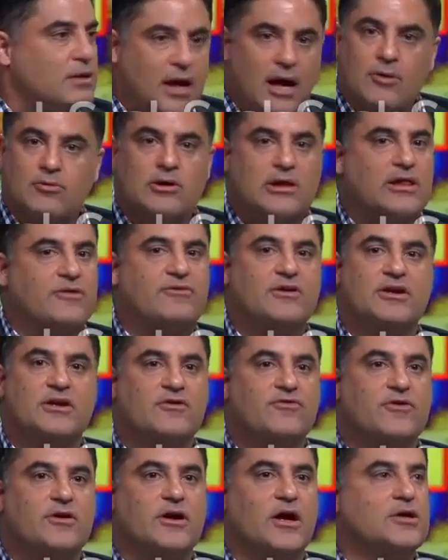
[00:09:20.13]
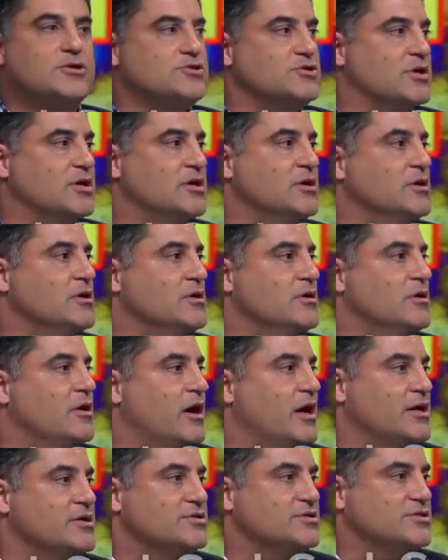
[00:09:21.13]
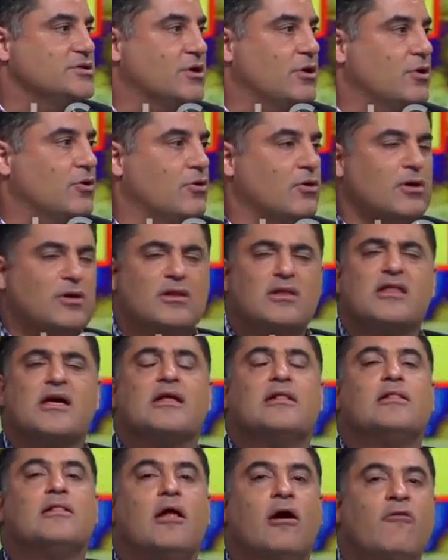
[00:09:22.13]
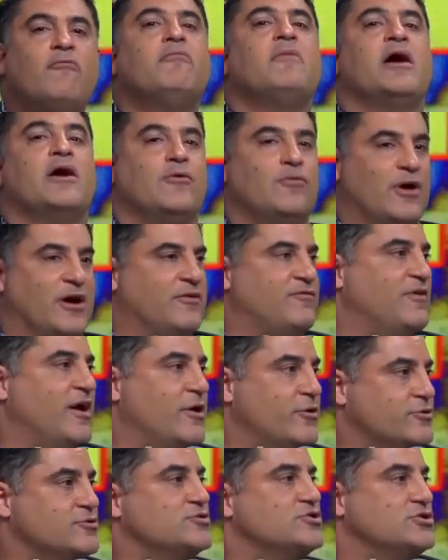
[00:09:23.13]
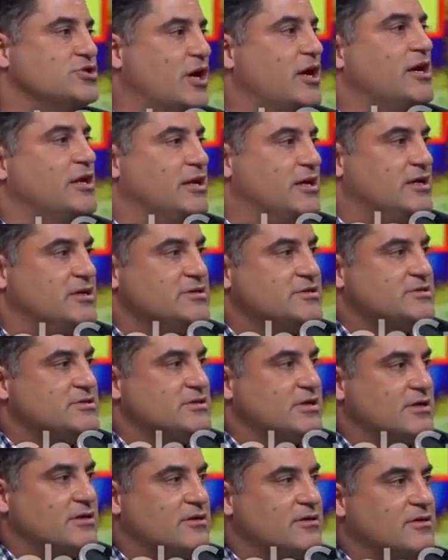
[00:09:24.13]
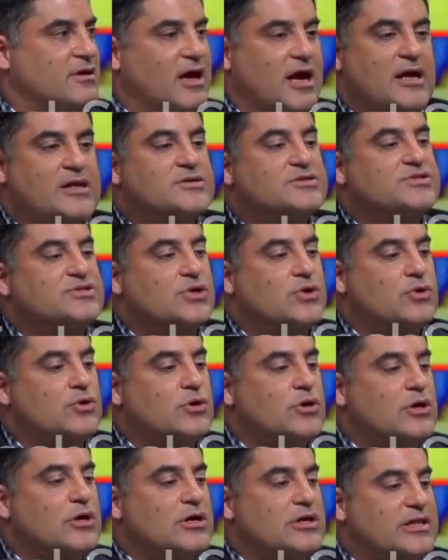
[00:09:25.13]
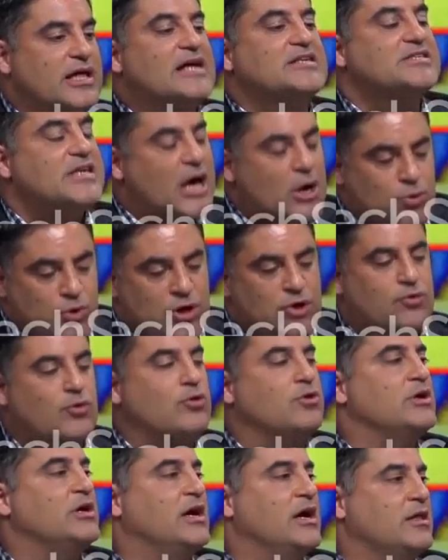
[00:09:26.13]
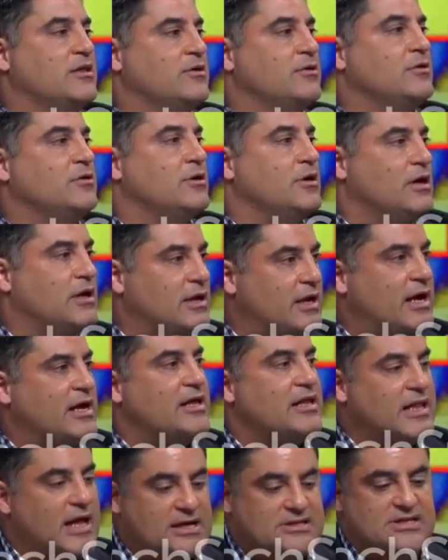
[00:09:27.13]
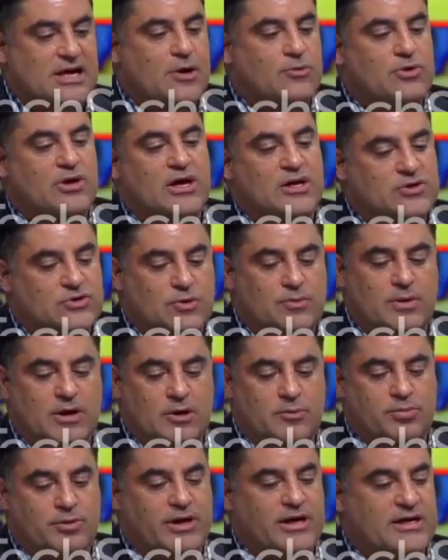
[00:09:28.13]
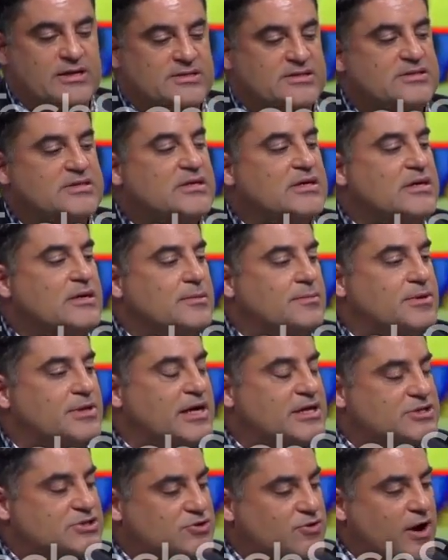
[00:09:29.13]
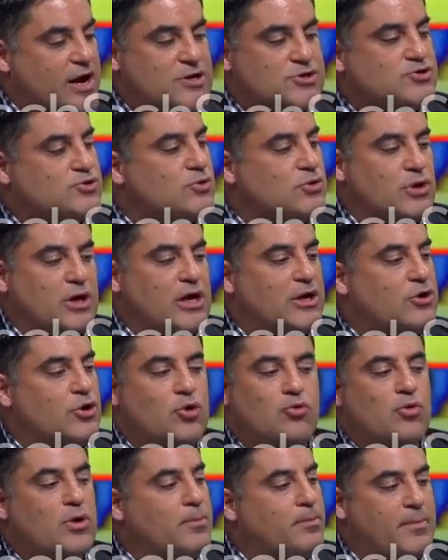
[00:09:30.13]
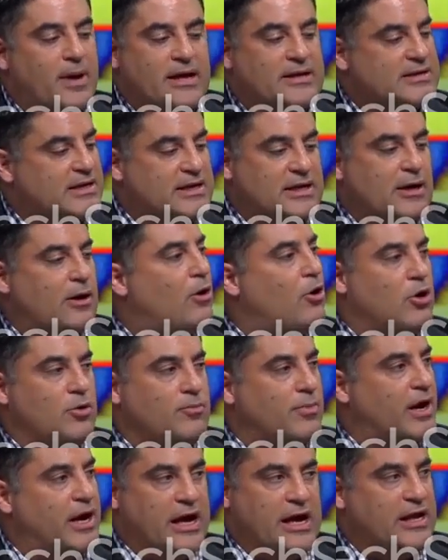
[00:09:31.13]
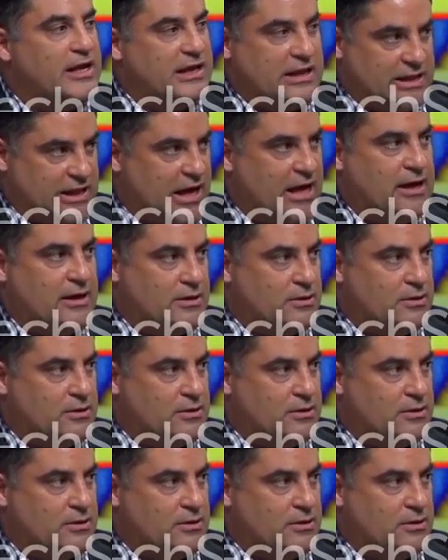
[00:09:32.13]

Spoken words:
Yeah, we live in a different country. And so they love my wife now, who's Chinese. Mm-hmm. And so that's how we grow together, and that's how we get to a better place. But that's gradual, and no one meant any harm by any of that,